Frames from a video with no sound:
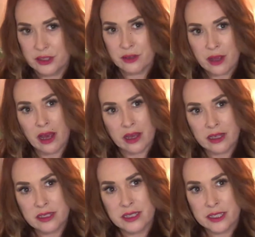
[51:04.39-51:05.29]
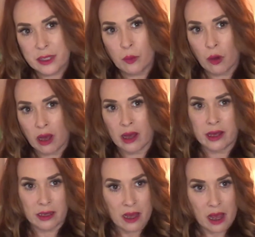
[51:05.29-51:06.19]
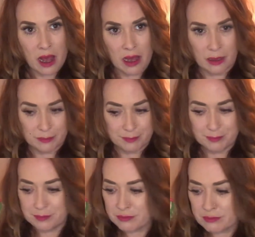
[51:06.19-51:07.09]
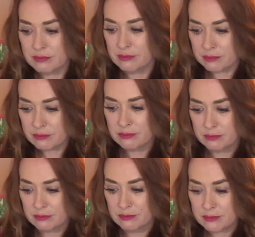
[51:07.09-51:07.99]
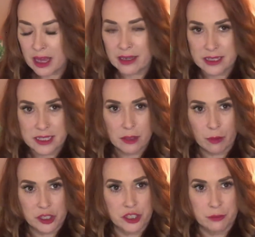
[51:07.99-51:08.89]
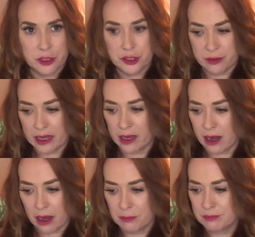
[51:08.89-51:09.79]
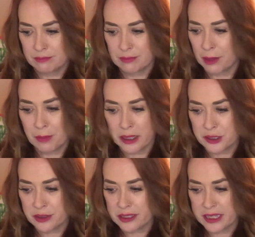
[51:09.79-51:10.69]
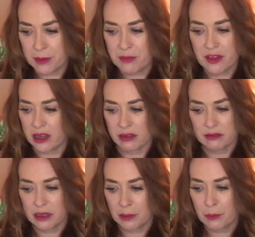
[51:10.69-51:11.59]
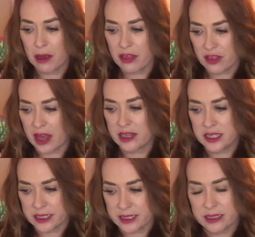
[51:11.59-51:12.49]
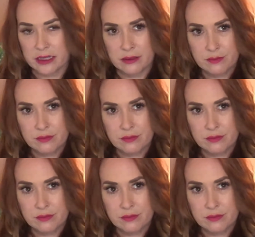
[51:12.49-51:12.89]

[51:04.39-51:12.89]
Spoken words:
So yeah, I can see why. I can see why she would do that. I might do the same thing. I might thank Tinsley.